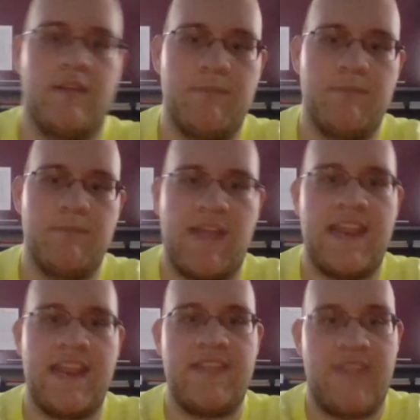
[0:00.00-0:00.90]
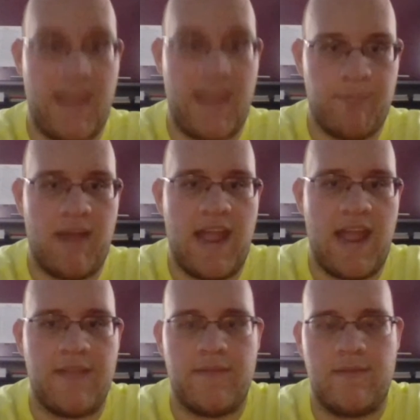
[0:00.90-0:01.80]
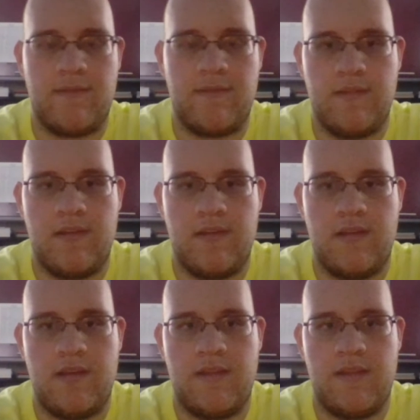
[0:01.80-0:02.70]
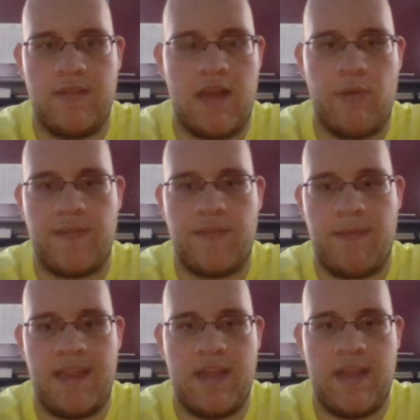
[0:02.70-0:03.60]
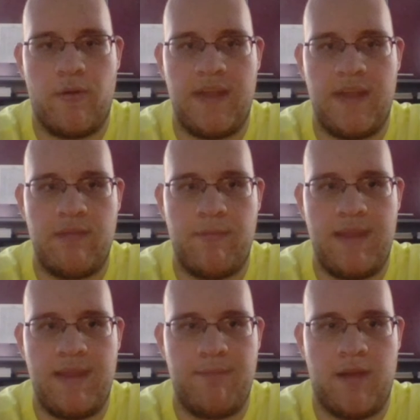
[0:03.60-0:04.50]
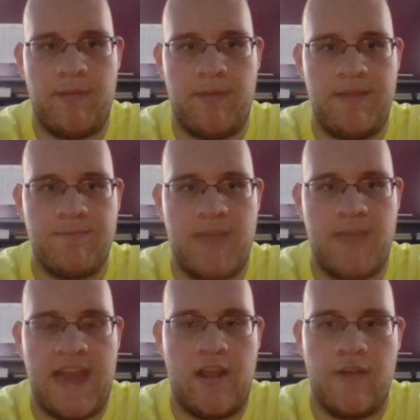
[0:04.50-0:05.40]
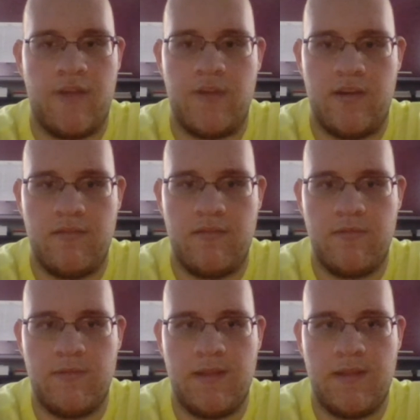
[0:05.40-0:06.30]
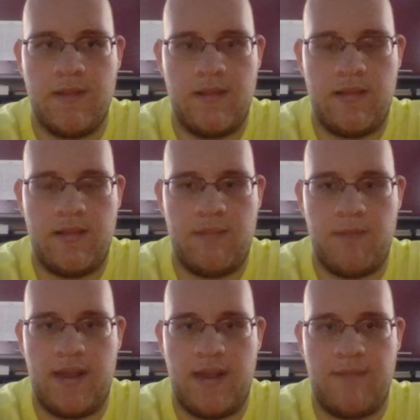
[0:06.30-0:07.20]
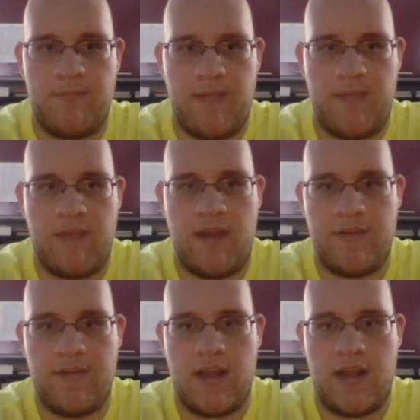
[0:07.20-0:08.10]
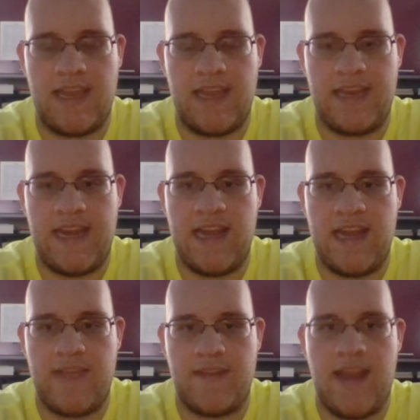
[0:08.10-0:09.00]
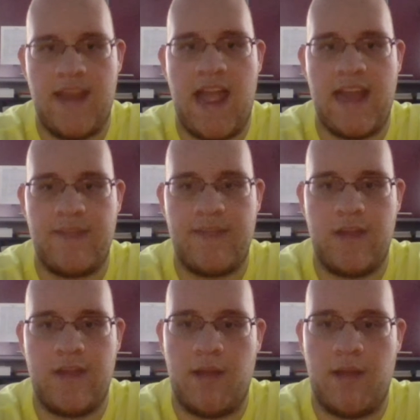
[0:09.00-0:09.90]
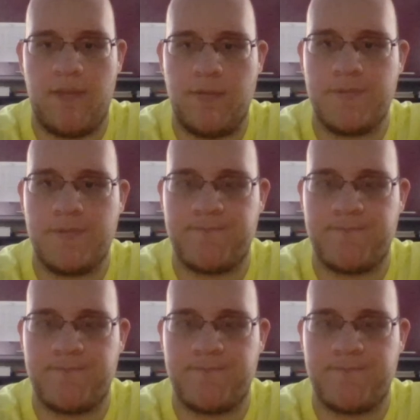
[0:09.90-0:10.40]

But if I can get that price, the lowest I may go on it would be probably $800. But I'd rather not take any less than $9 if at all possible.